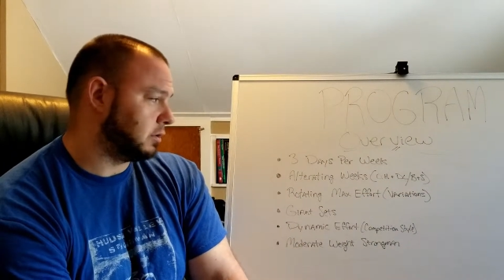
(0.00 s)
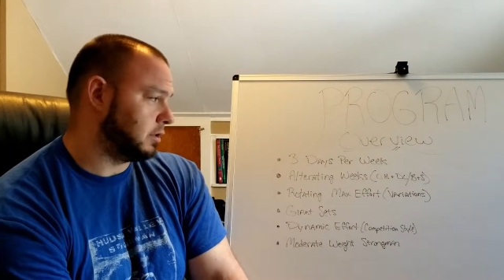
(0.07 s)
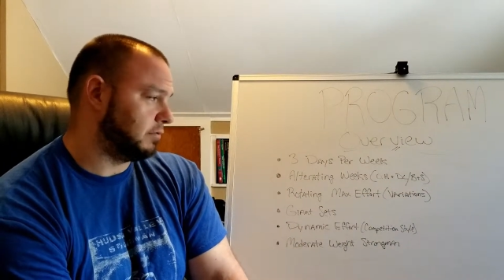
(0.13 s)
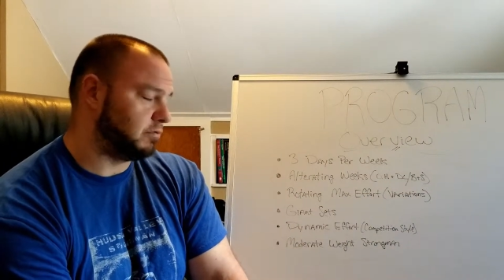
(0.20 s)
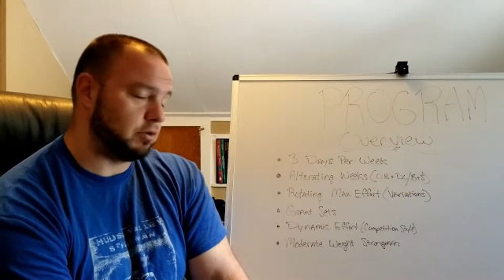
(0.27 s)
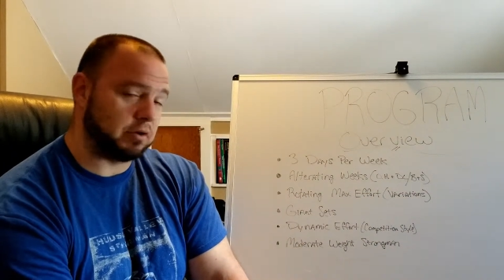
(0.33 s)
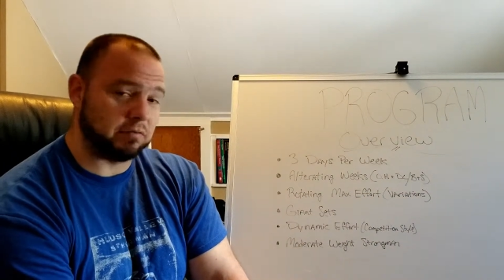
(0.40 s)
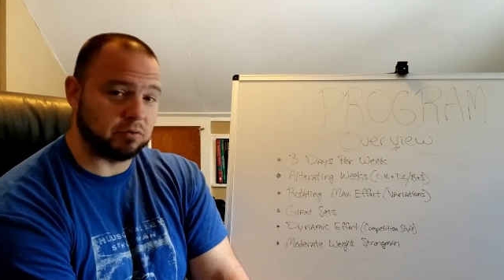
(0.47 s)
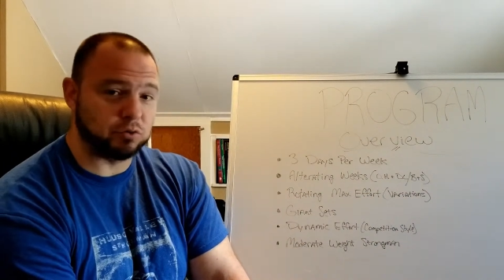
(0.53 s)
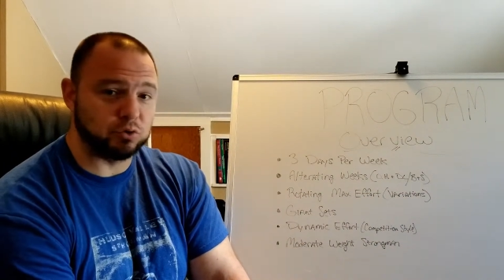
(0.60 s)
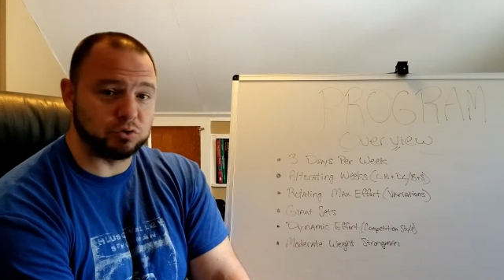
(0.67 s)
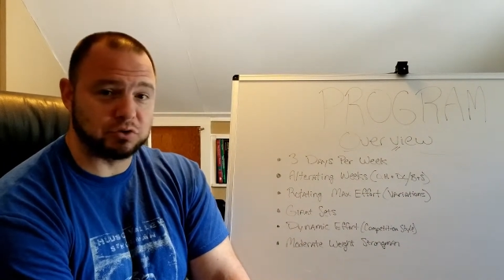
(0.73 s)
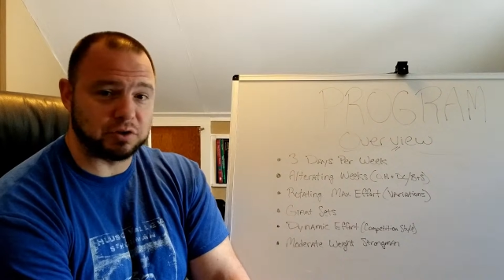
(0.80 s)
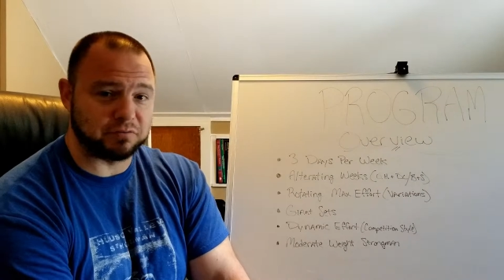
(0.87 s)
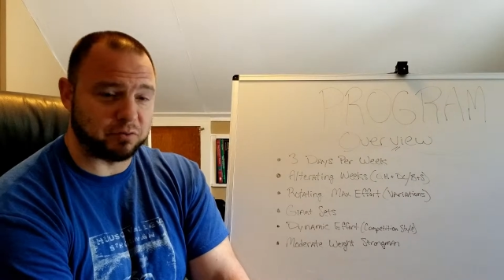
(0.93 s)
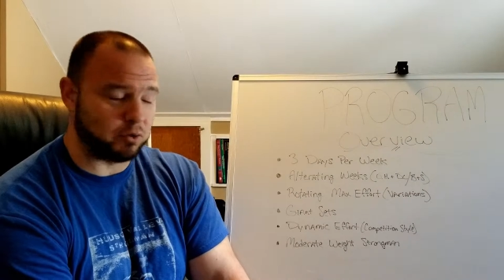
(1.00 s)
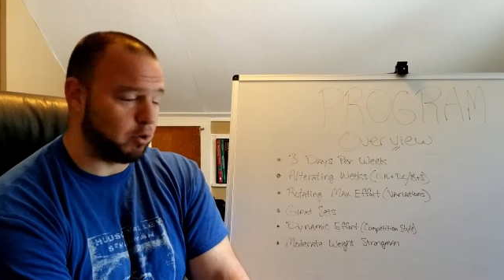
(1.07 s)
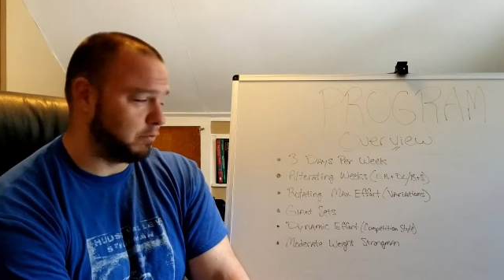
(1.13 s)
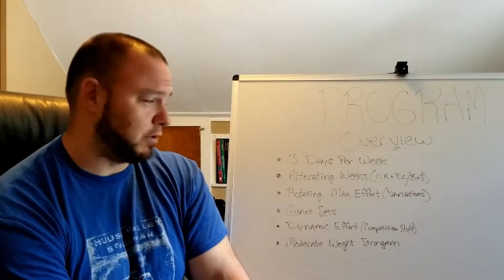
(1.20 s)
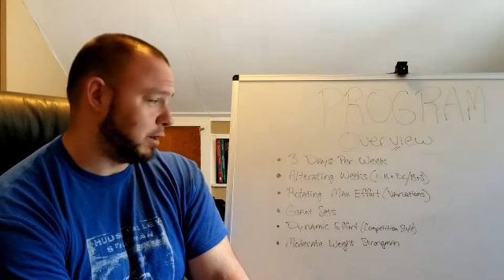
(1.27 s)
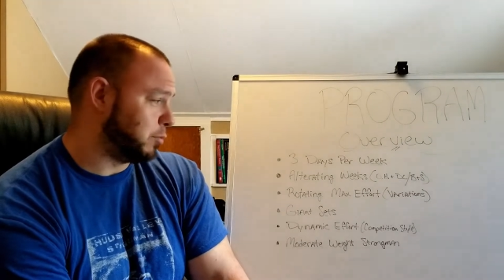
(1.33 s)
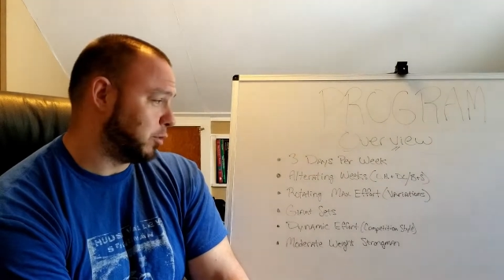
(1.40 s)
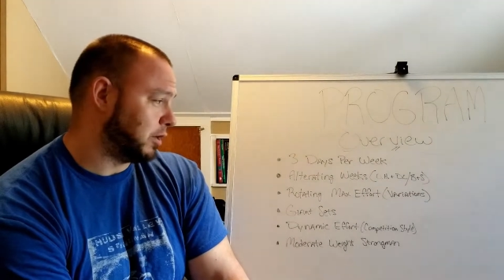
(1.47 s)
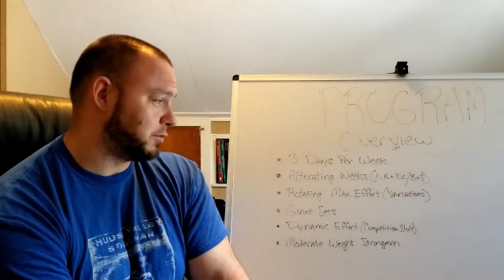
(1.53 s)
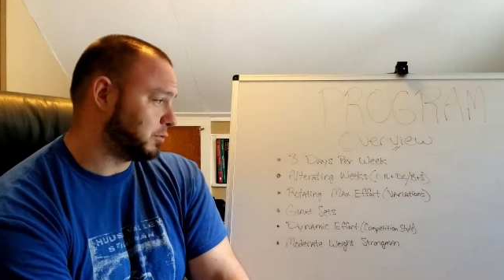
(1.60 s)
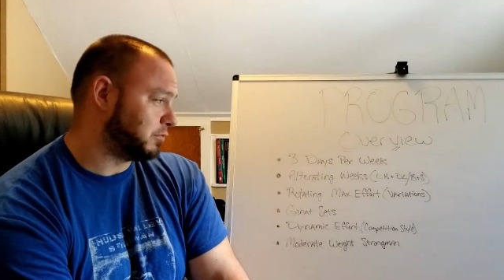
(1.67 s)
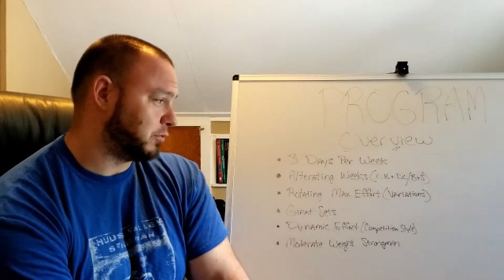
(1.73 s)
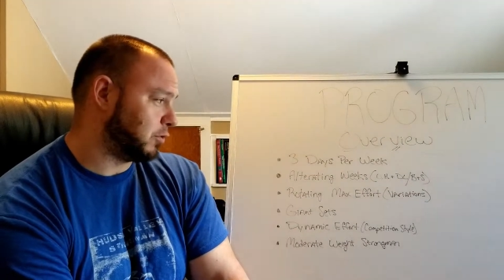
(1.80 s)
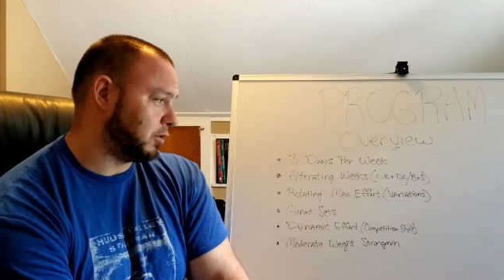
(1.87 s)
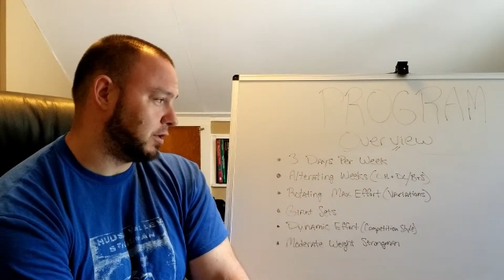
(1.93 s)
If you ever used it for overhead press
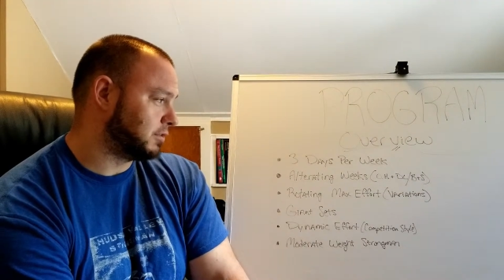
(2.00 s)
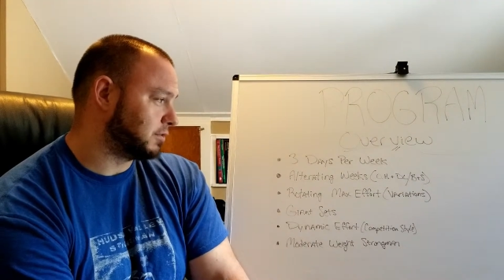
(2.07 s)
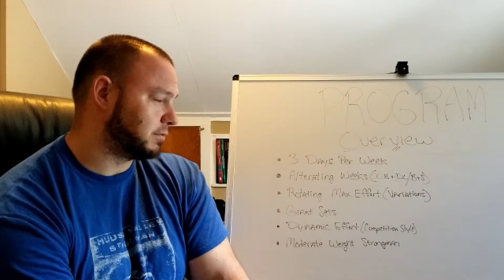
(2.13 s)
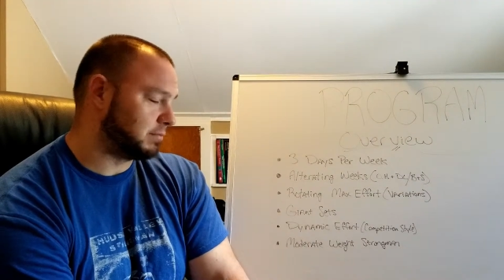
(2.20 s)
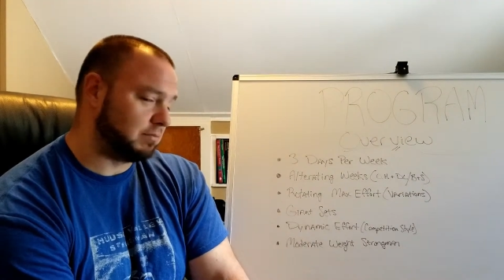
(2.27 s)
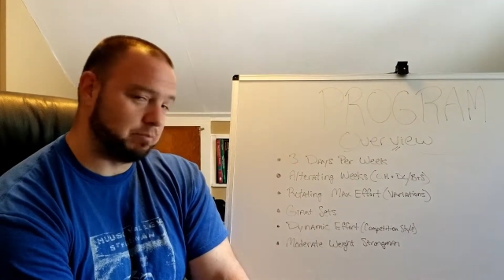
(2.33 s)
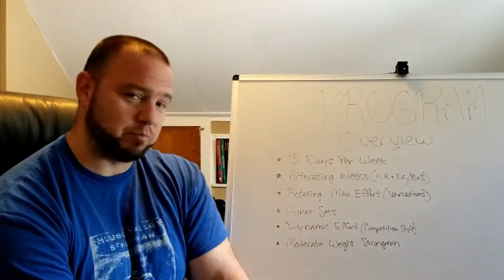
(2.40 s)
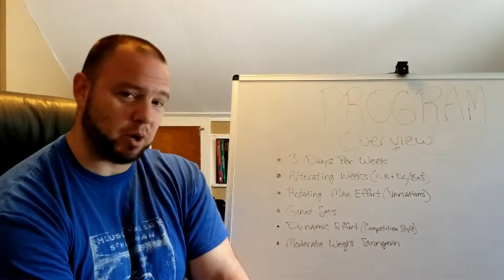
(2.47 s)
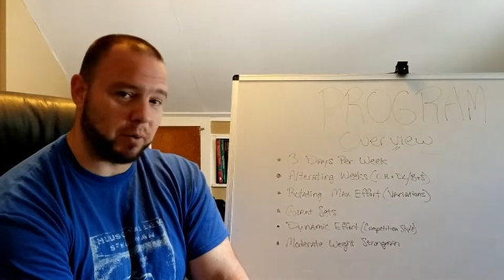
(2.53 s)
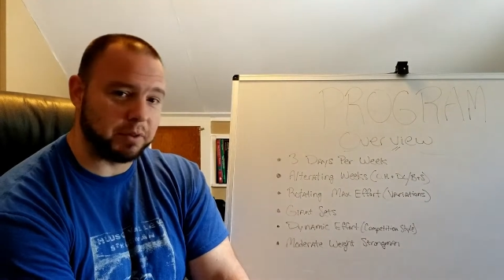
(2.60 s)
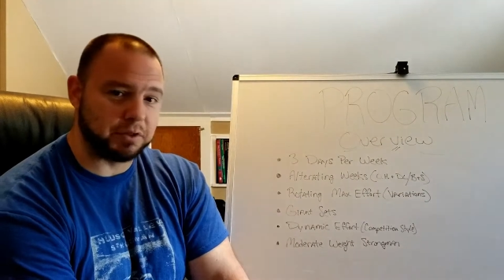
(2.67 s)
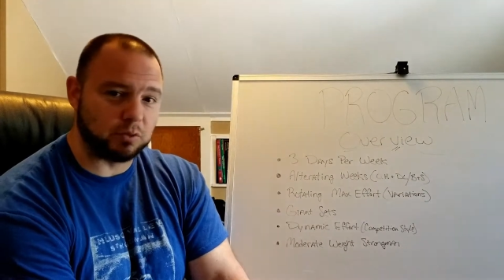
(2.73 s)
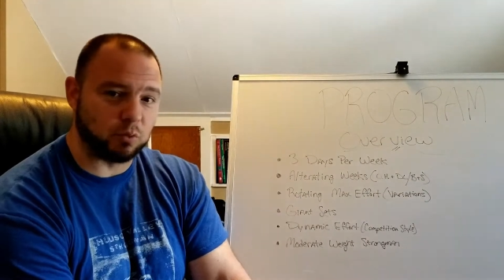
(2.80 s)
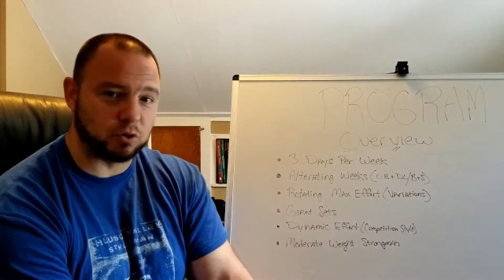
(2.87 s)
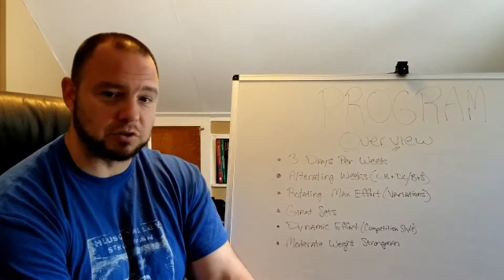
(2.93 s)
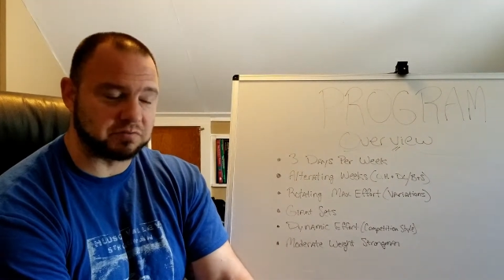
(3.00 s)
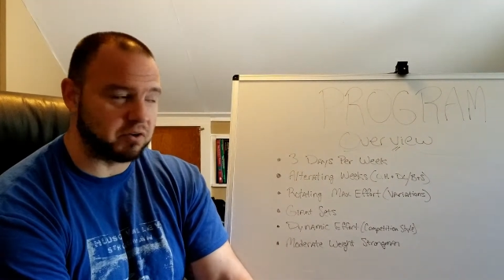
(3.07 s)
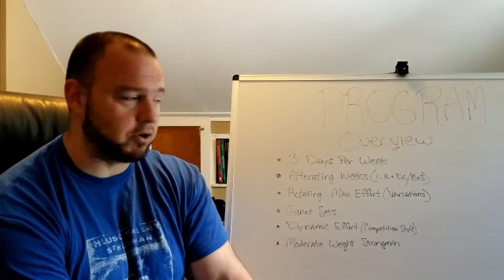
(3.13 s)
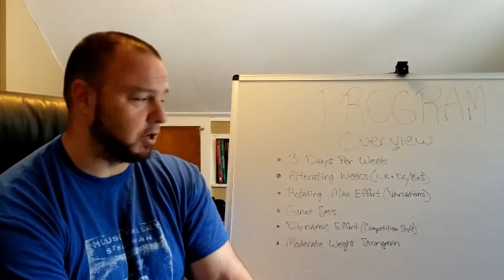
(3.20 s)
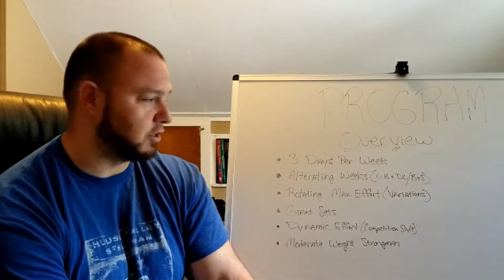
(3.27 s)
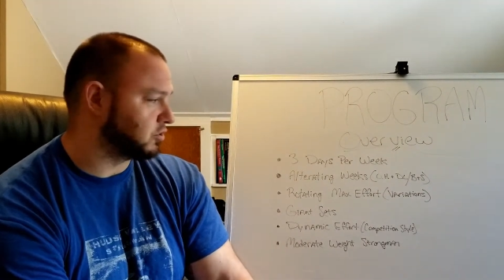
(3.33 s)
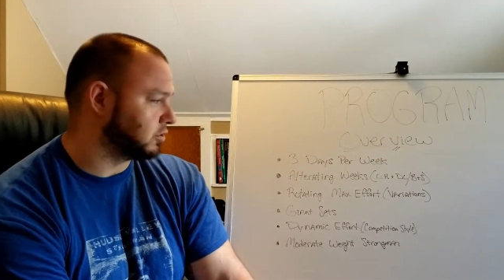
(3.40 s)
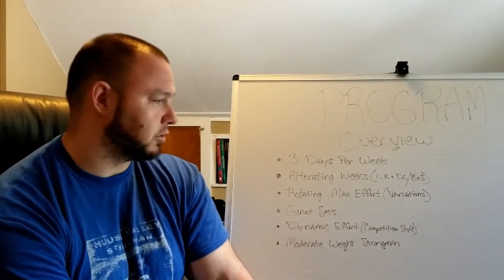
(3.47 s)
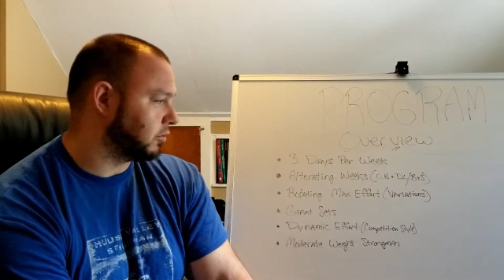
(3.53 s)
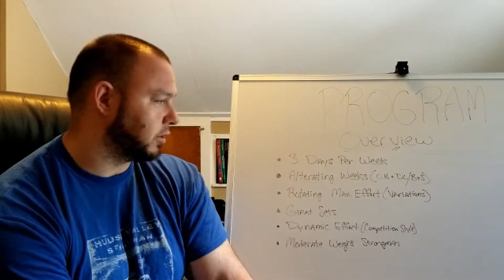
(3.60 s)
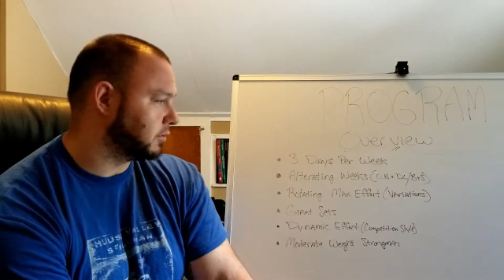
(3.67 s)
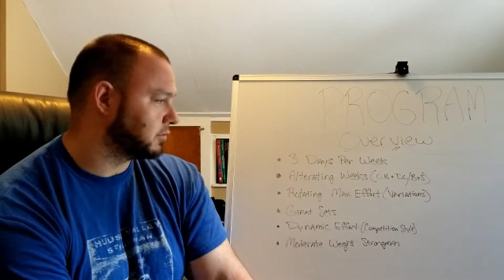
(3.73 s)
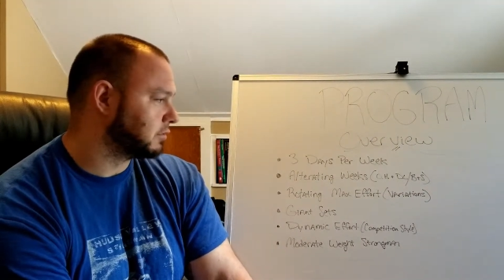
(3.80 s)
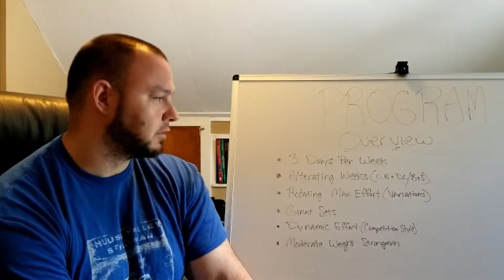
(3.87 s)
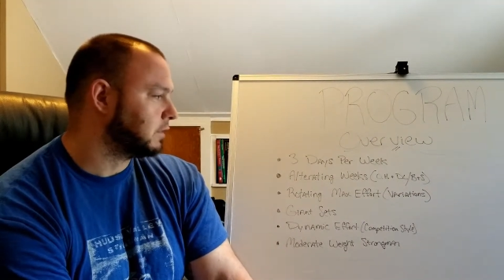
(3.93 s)
before, it's probably the worst variation there
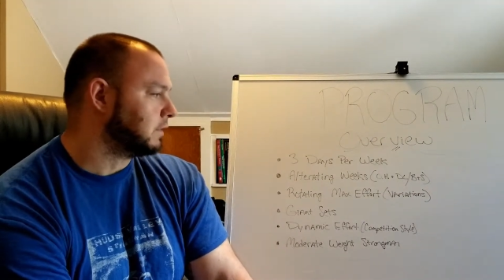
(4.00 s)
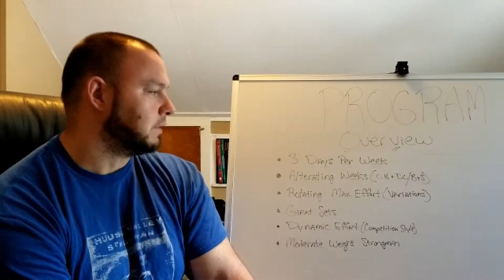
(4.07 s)
is.